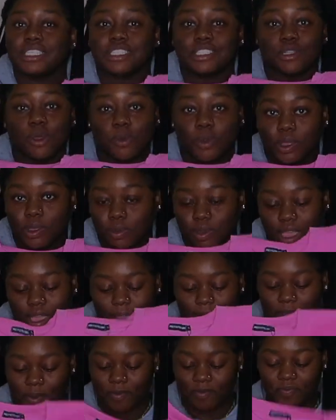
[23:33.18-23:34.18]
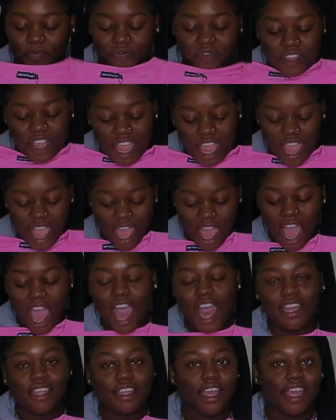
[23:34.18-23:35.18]
is so cute, y'all.
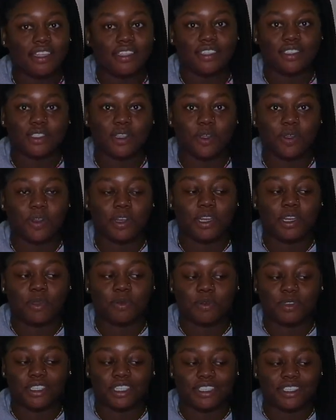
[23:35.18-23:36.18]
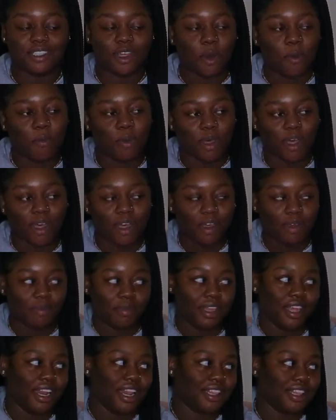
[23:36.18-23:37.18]
I had this on and it was just so bomb.
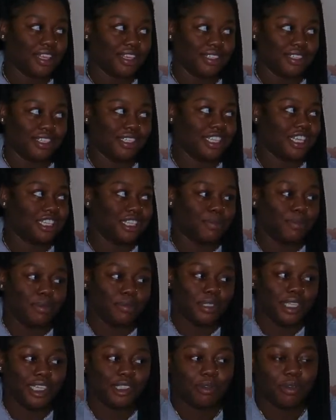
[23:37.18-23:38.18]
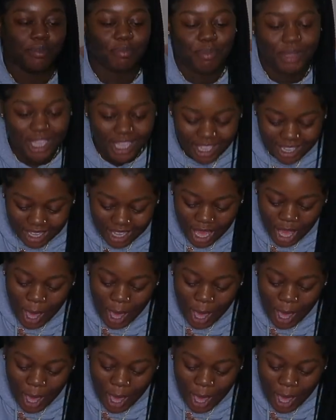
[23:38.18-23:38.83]
And I think it's just because I'm obsessed with pink.